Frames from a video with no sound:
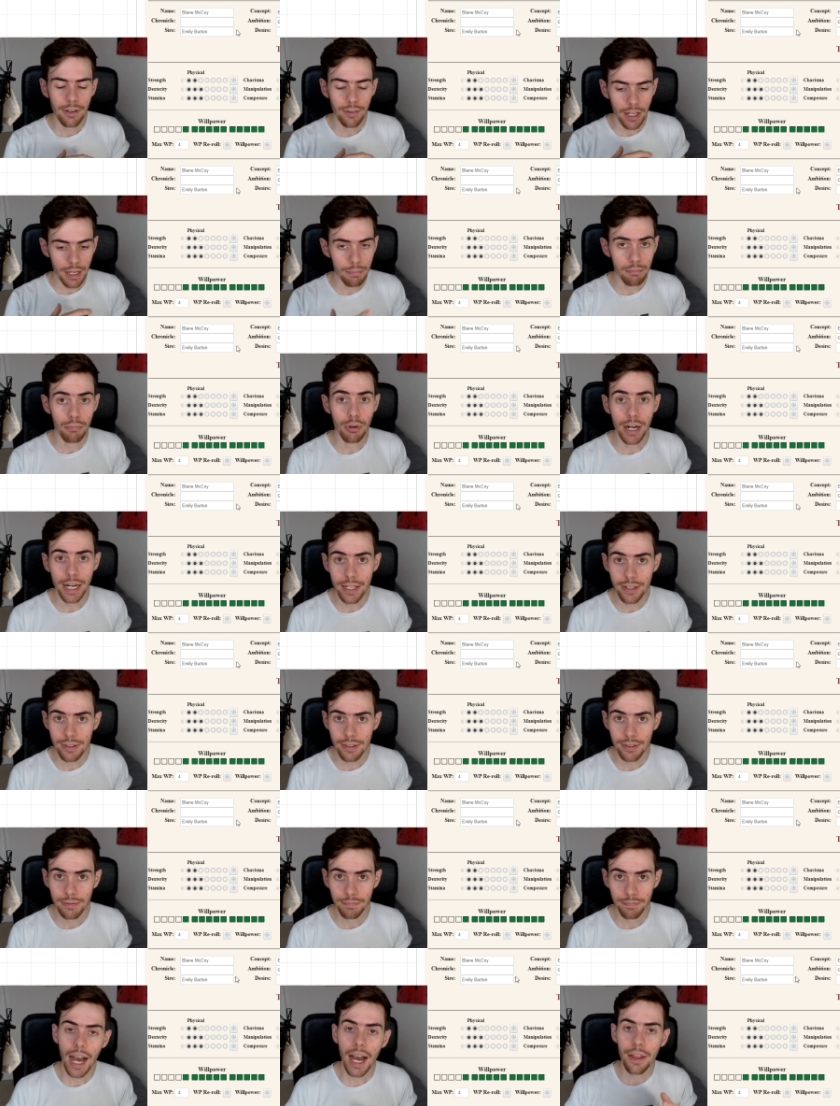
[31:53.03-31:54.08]

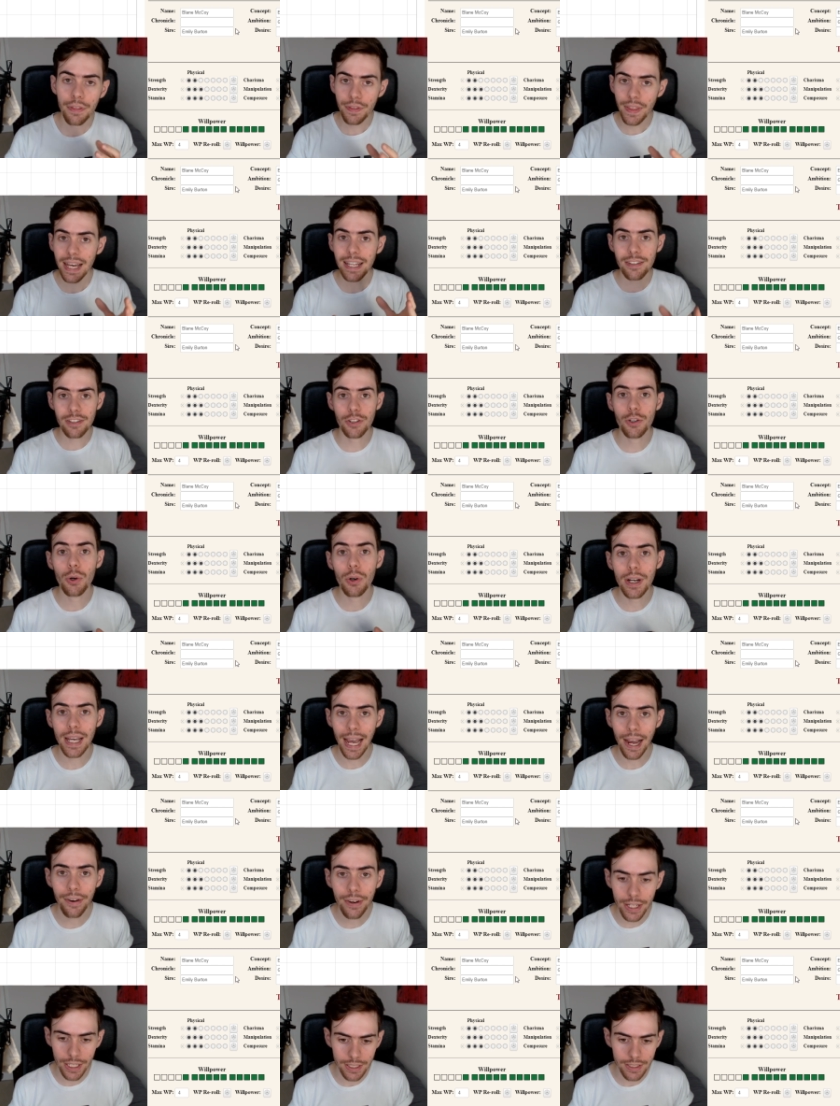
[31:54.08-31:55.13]
embrace. And that's your
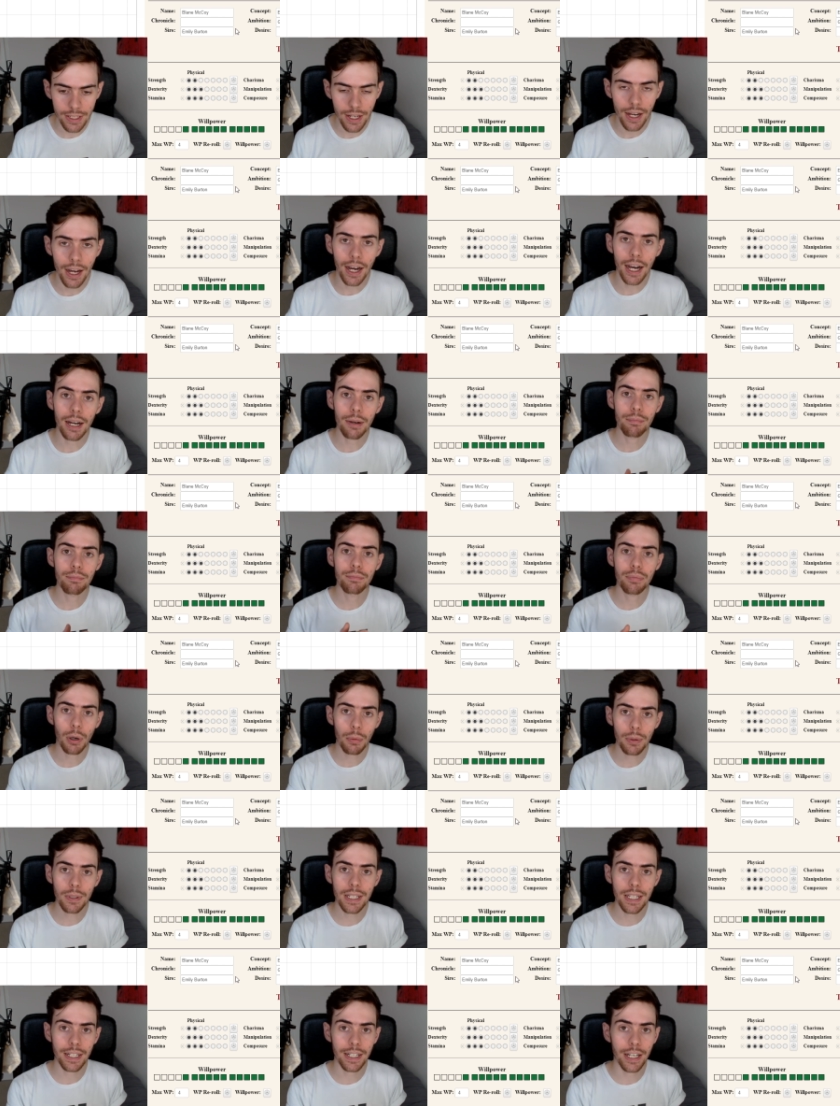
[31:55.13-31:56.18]
character. I'm
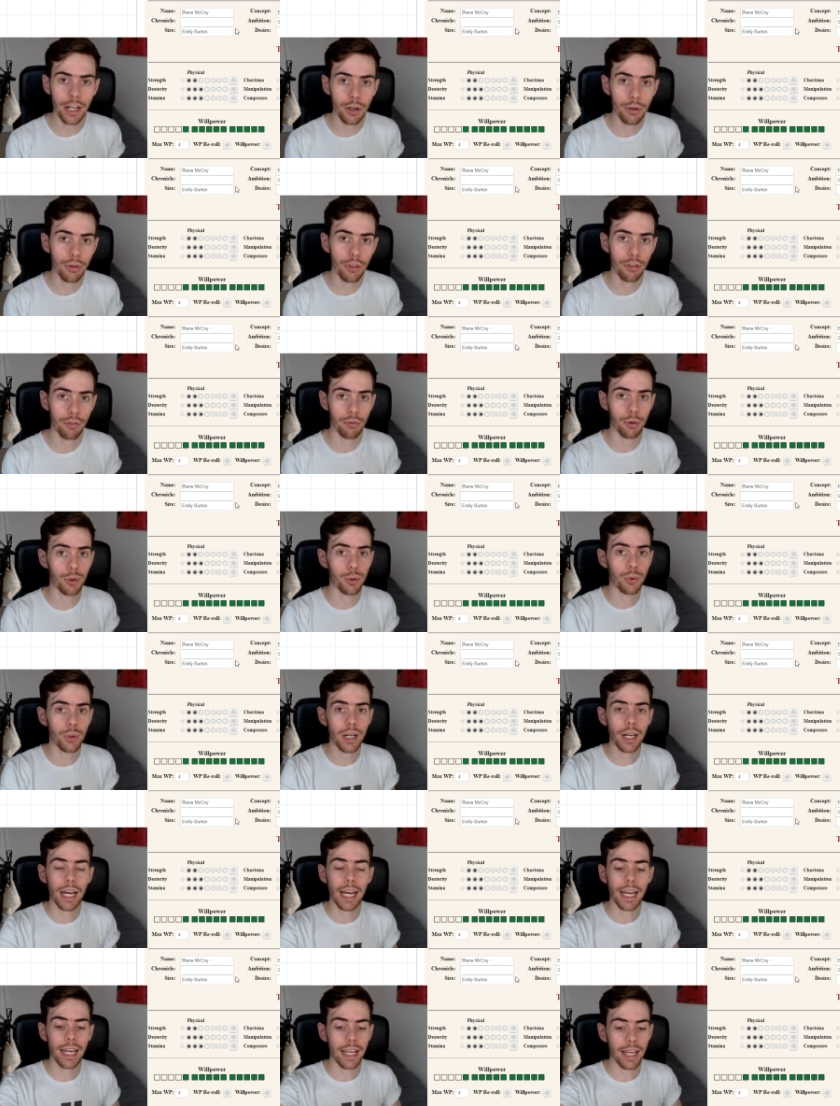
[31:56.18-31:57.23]
probably going to go through
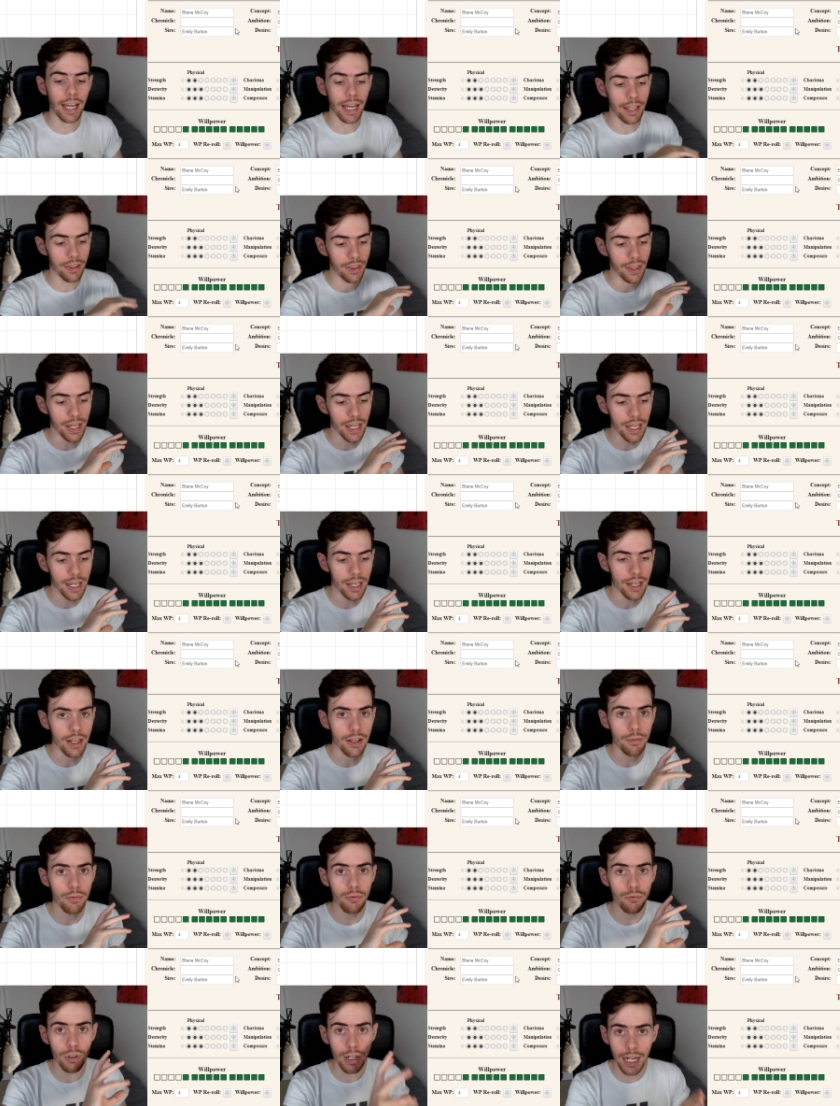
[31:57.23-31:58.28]

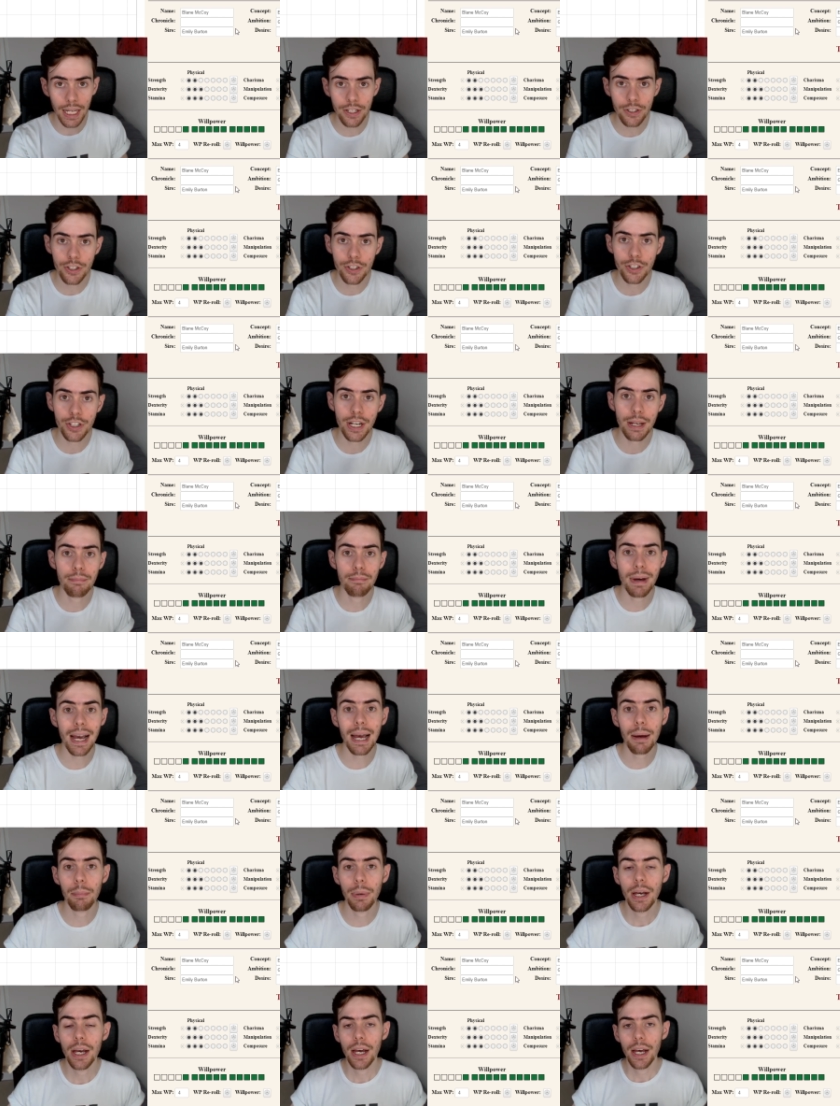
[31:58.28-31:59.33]
the relationship
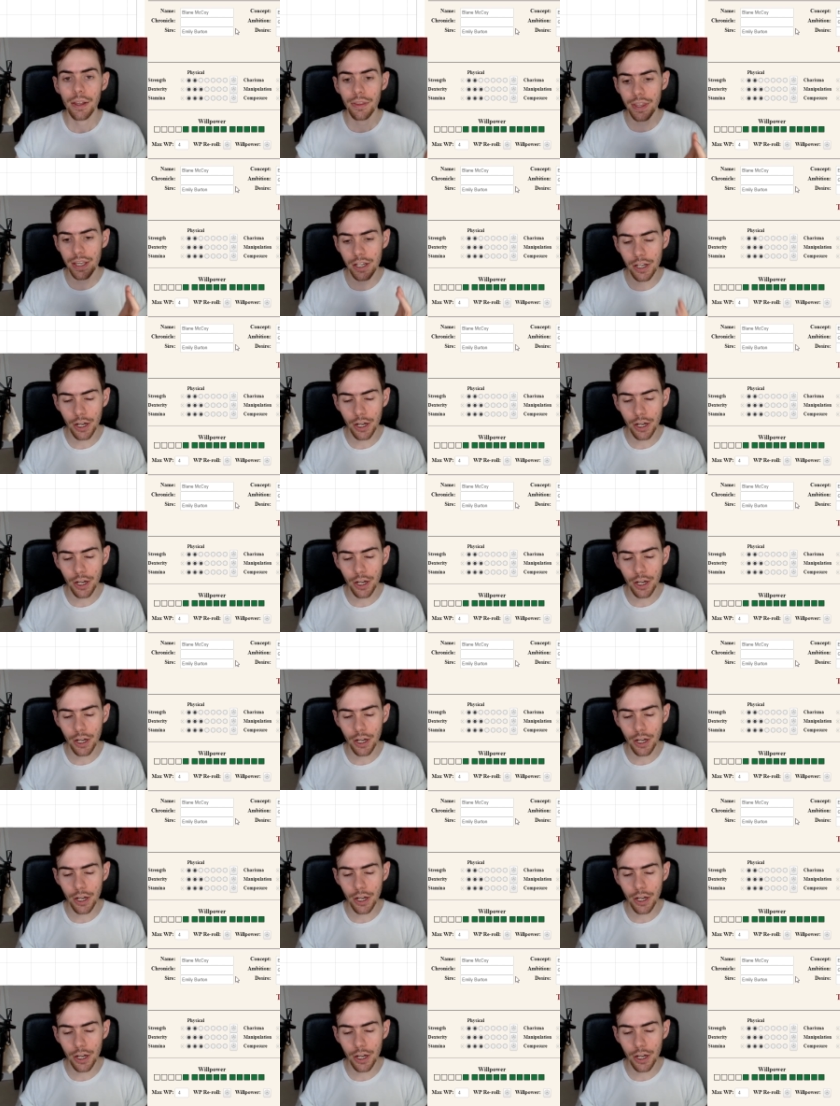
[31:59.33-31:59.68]
map, the